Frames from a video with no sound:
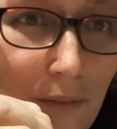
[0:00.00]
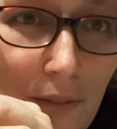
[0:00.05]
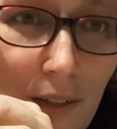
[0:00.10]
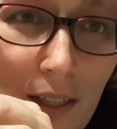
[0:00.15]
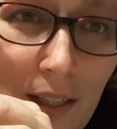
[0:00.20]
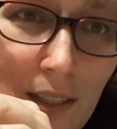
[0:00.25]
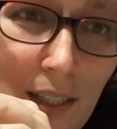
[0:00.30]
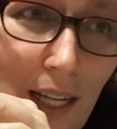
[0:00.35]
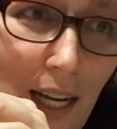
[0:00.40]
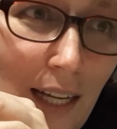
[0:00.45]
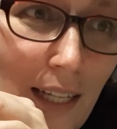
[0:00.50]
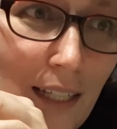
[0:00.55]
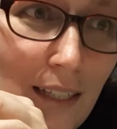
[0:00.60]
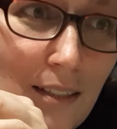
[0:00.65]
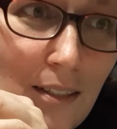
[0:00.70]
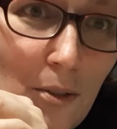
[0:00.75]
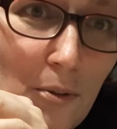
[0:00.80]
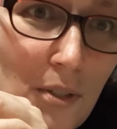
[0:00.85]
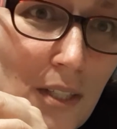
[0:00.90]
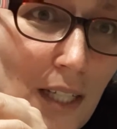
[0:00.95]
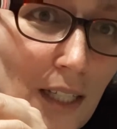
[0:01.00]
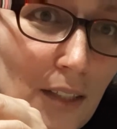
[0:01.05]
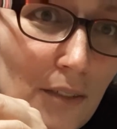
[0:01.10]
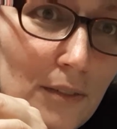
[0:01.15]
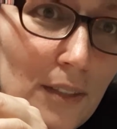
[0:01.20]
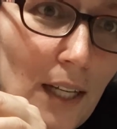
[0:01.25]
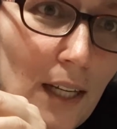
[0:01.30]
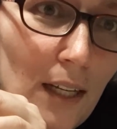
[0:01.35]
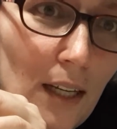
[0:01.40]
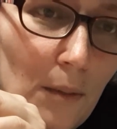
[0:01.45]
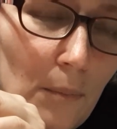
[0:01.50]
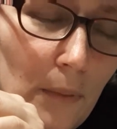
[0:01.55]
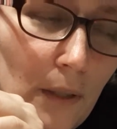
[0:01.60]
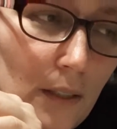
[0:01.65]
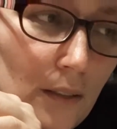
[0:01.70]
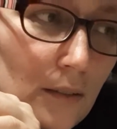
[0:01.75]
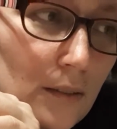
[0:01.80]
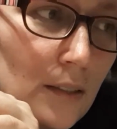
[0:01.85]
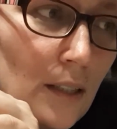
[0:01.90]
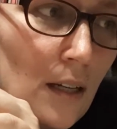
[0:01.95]
frankly, I get so sick of taking
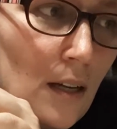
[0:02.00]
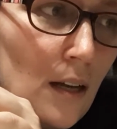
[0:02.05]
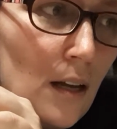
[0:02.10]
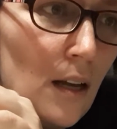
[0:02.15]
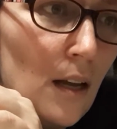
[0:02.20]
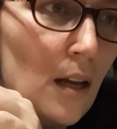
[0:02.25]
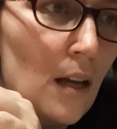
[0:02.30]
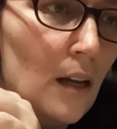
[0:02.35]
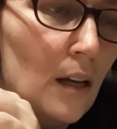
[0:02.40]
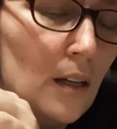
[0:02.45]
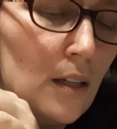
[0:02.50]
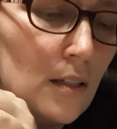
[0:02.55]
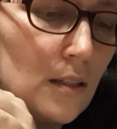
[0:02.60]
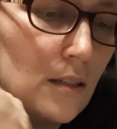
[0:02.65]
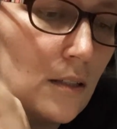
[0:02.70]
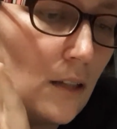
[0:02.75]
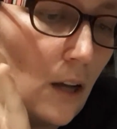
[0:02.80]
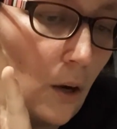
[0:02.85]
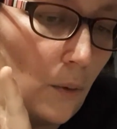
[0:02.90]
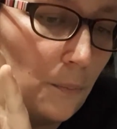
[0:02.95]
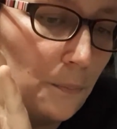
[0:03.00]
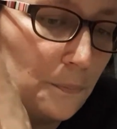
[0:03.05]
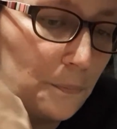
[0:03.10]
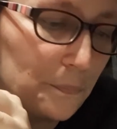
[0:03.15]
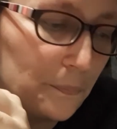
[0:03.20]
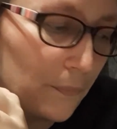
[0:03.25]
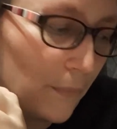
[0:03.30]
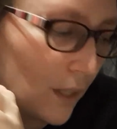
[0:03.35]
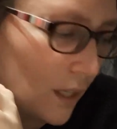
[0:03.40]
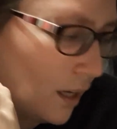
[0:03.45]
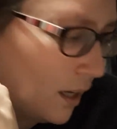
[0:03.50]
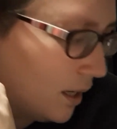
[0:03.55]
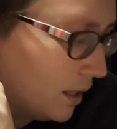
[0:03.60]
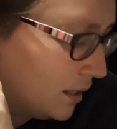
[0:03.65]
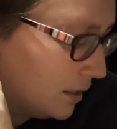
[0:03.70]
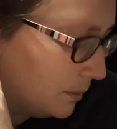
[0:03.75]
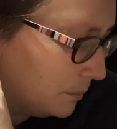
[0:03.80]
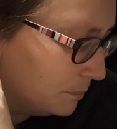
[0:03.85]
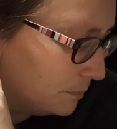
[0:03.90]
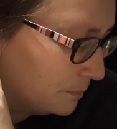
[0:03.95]
pills. So,
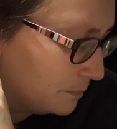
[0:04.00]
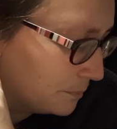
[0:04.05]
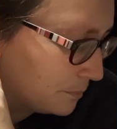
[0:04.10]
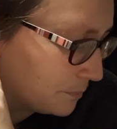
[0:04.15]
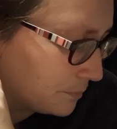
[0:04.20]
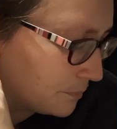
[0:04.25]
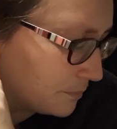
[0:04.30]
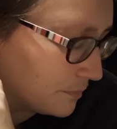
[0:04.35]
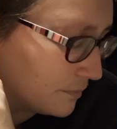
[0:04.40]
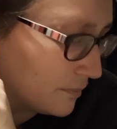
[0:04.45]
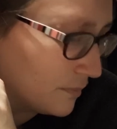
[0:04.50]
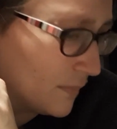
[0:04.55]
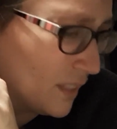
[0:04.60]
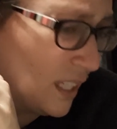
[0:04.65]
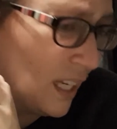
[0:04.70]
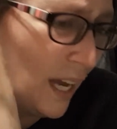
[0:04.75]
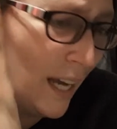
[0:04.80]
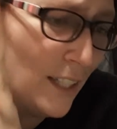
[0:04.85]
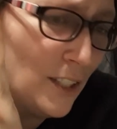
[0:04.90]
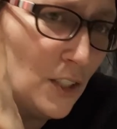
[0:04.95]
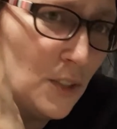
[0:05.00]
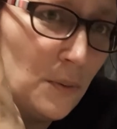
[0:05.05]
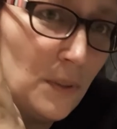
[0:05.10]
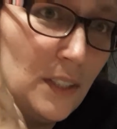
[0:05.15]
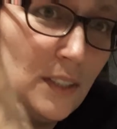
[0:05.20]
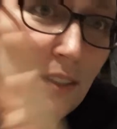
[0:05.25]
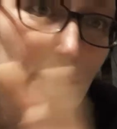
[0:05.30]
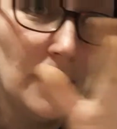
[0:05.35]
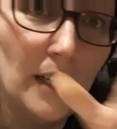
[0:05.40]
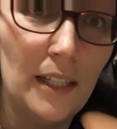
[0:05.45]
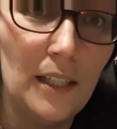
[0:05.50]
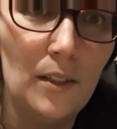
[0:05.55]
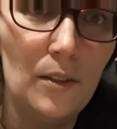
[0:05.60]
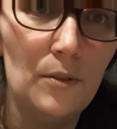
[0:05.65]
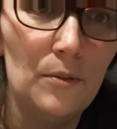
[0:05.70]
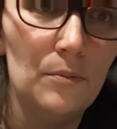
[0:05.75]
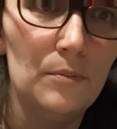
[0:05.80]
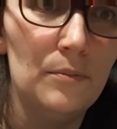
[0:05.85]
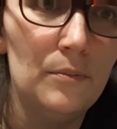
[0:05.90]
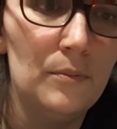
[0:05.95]
I just wanted to let
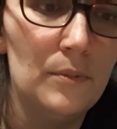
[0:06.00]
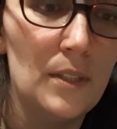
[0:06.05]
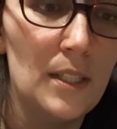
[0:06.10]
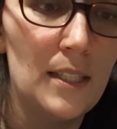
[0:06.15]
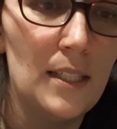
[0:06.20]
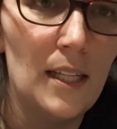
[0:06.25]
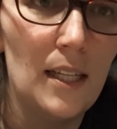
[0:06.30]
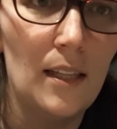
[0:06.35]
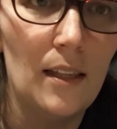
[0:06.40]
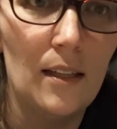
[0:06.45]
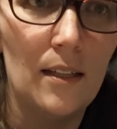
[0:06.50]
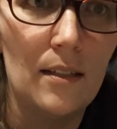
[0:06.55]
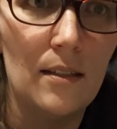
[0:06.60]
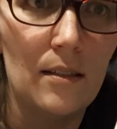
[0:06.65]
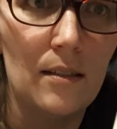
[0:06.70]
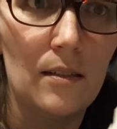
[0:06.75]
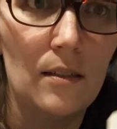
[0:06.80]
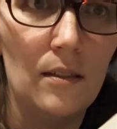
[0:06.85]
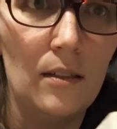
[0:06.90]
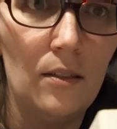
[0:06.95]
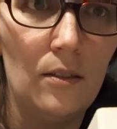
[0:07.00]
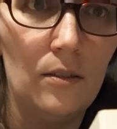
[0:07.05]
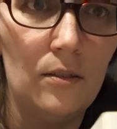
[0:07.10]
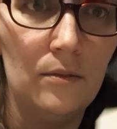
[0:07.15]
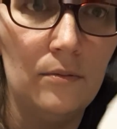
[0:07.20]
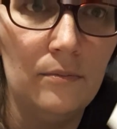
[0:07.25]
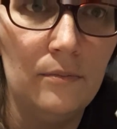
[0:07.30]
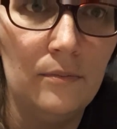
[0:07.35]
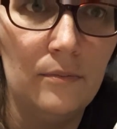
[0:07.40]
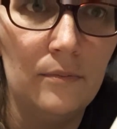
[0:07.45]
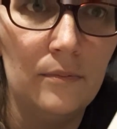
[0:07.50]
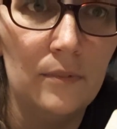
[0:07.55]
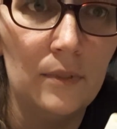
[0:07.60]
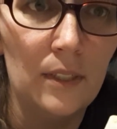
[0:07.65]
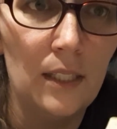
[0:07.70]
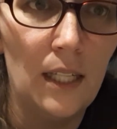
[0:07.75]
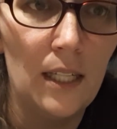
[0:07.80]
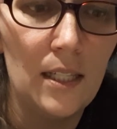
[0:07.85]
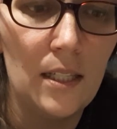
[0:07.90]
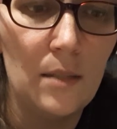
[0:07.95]
you see this little
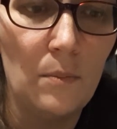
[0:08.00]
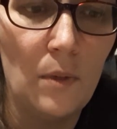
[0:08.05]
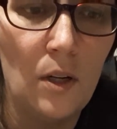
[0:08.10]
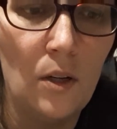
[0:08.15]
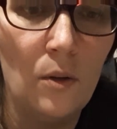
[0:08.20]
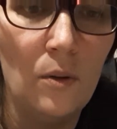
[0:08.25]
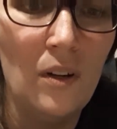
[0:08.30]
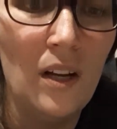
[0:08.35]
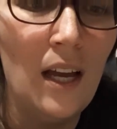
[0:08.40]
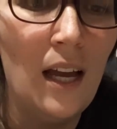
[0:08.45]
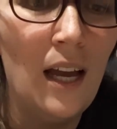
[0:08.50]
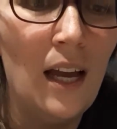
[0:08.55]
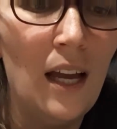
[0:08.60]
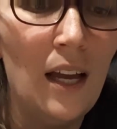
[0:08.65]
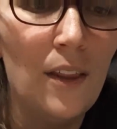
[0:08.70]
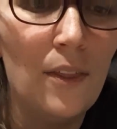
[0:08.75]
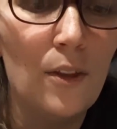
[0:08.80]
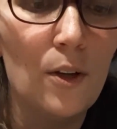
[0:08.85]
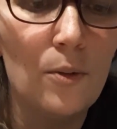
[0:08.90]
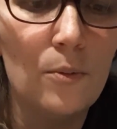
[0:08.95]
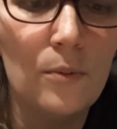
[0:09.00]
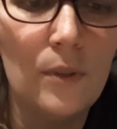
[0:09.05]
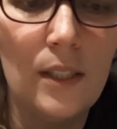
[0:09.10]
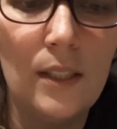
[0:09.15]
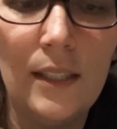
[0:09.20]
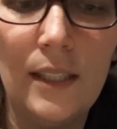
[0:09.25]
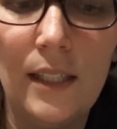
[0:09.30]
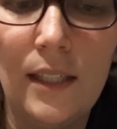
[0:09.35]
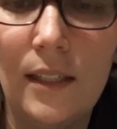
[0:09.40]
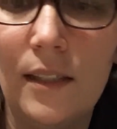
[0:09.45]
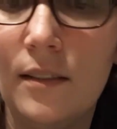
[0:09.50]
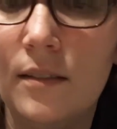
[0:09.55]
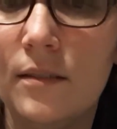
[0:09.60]
gizmo. They're really